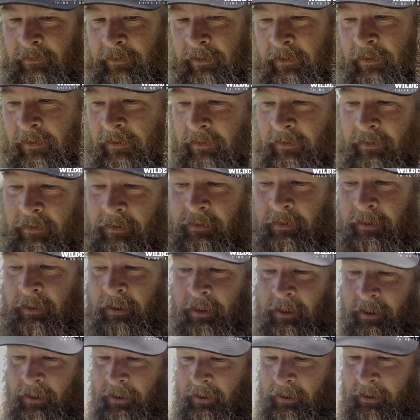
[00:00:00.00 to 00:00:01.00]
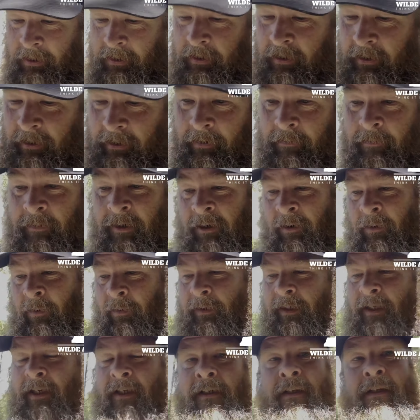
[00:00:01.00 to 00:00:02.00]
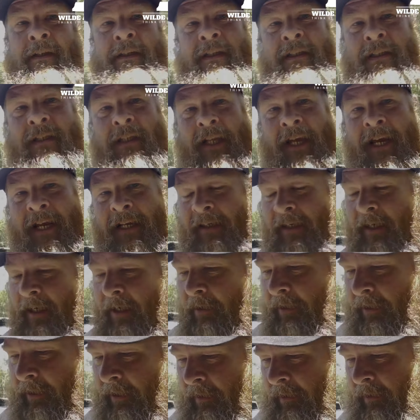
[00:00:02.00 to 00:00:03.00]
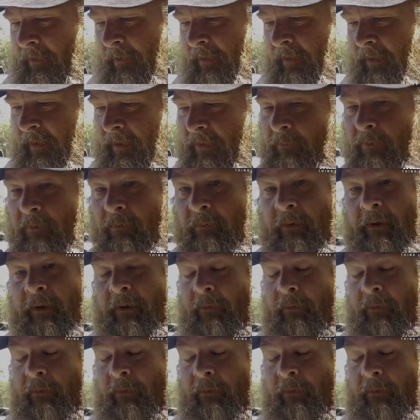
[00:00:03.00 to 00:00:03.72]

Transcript: I'm going to hold on to this land out here unless someone really